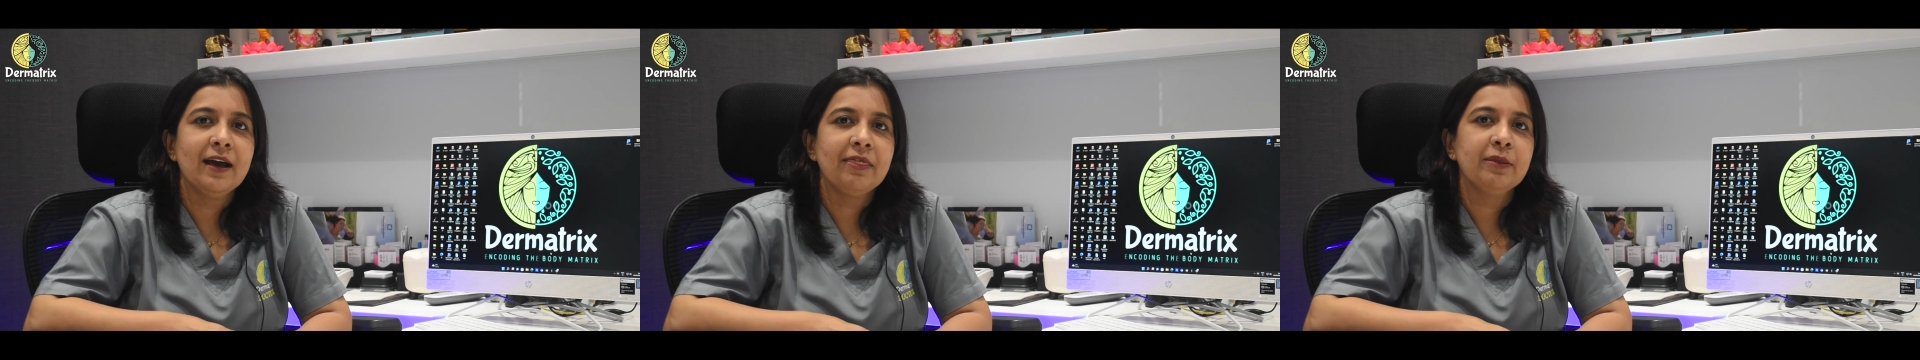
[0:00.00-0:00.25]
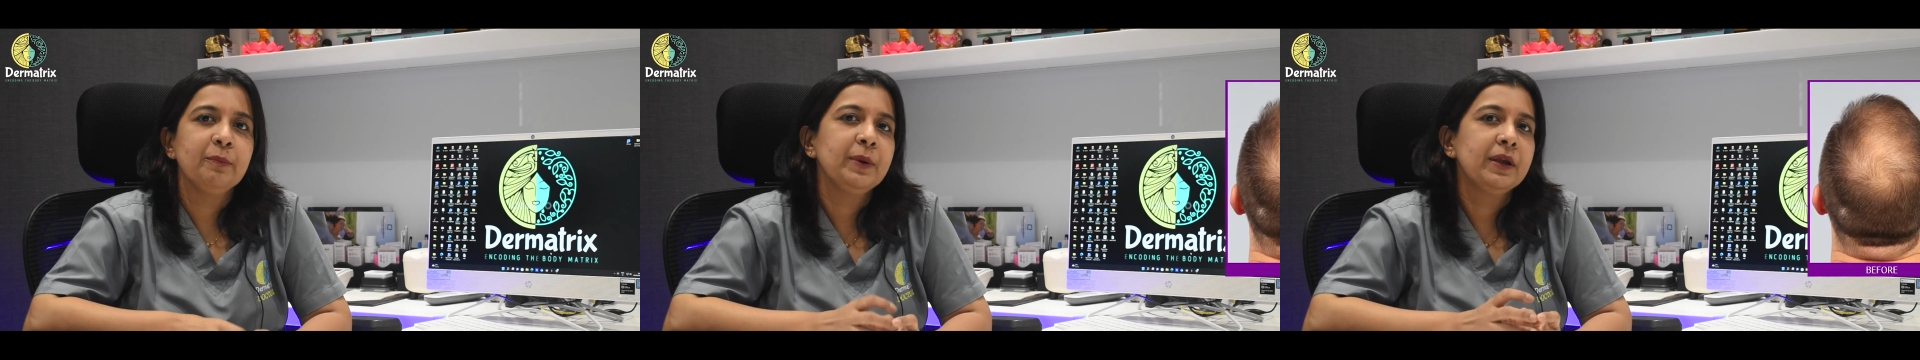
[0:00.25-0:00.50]

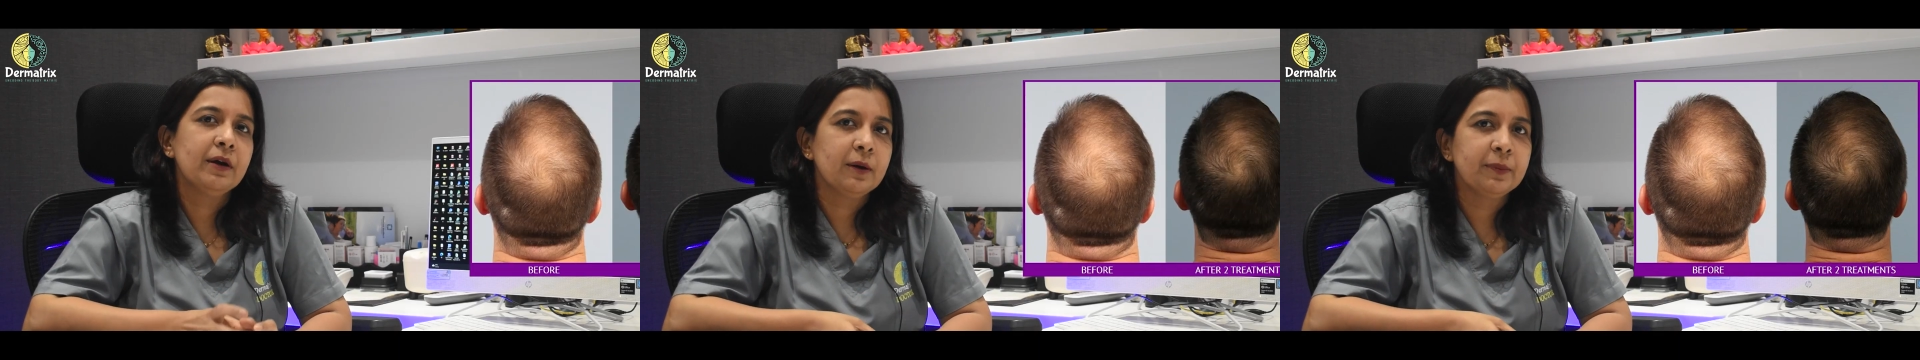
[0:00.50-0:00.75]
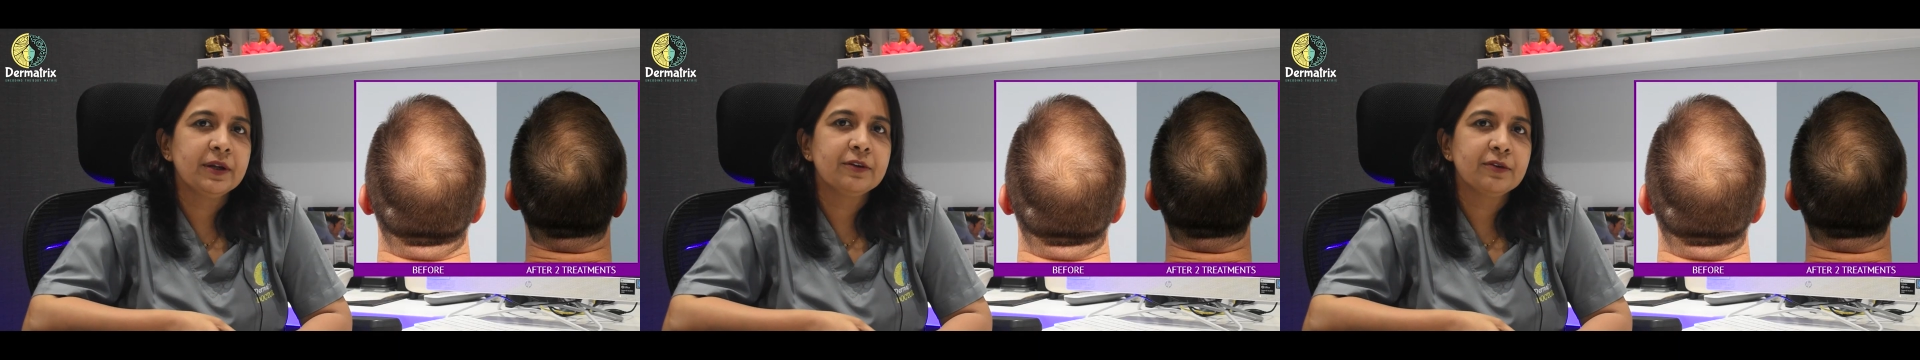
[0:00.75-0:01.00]
and the
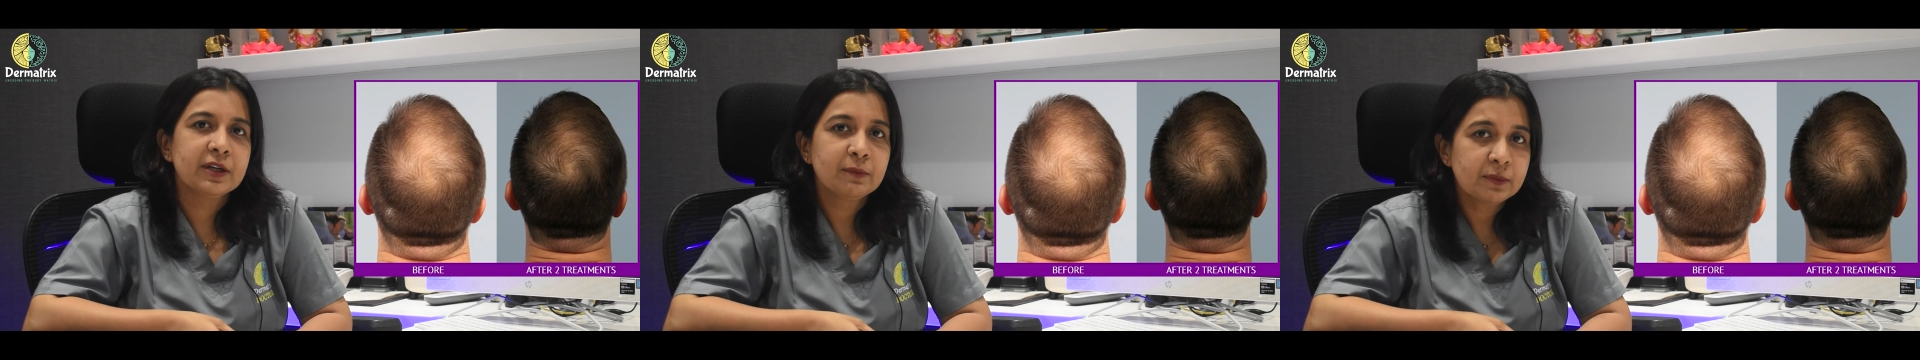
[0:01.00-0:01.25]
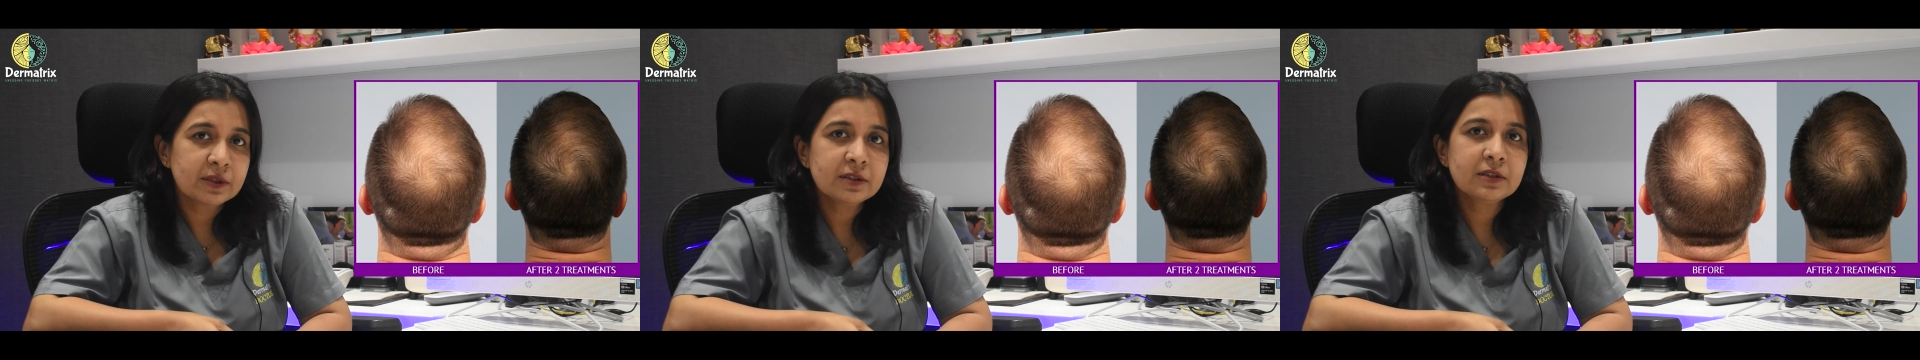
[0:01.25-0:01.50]
PRP
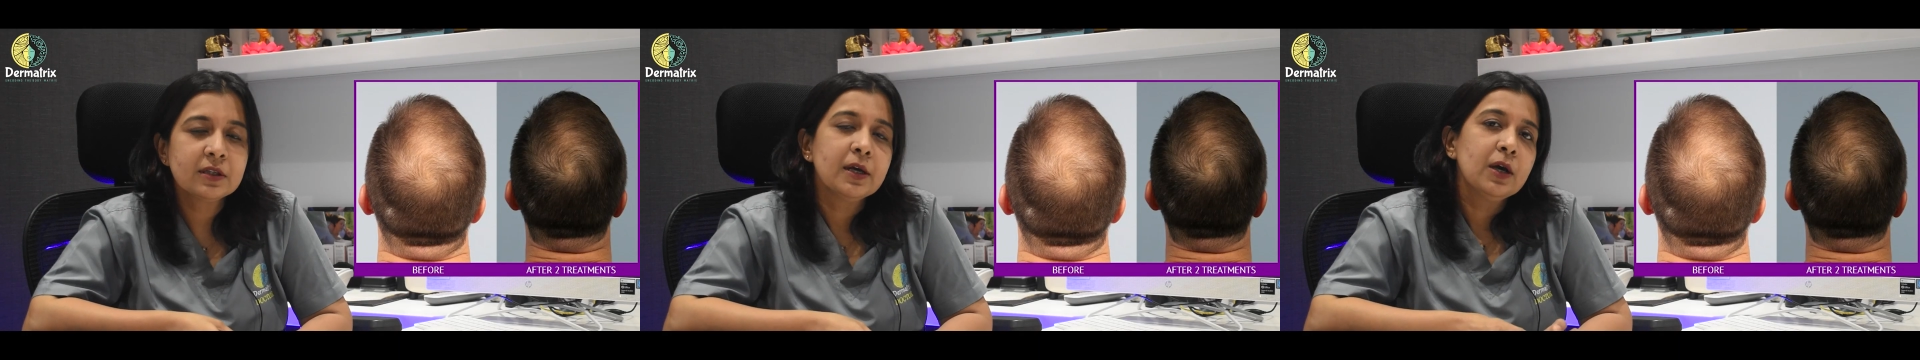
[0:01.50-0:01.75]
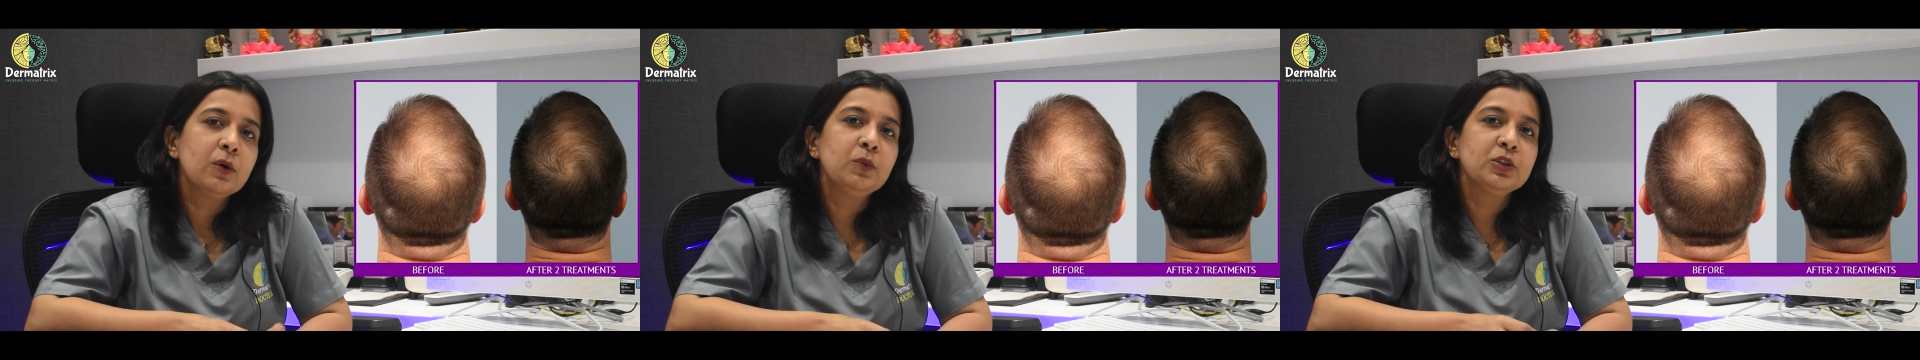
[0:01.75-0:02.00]
treatment,
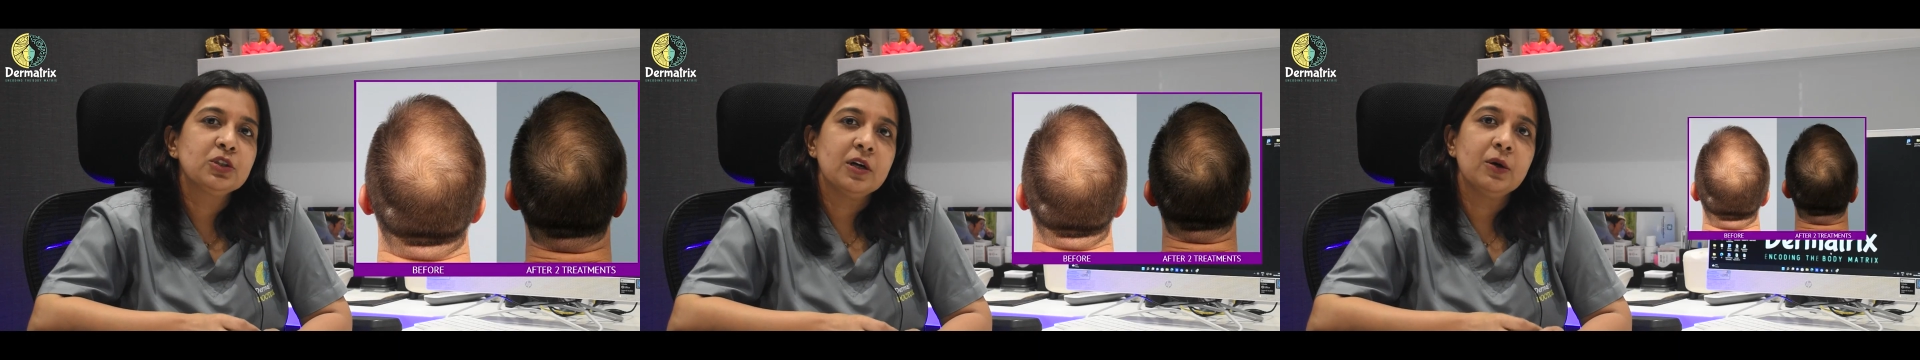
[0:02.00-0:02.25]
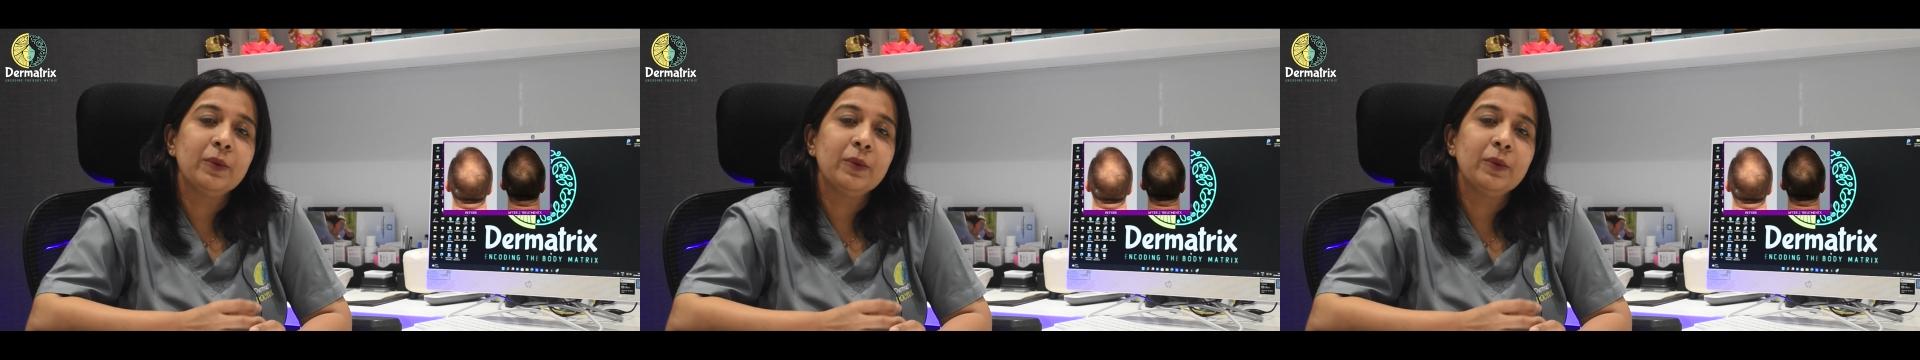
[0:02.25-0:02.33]
which are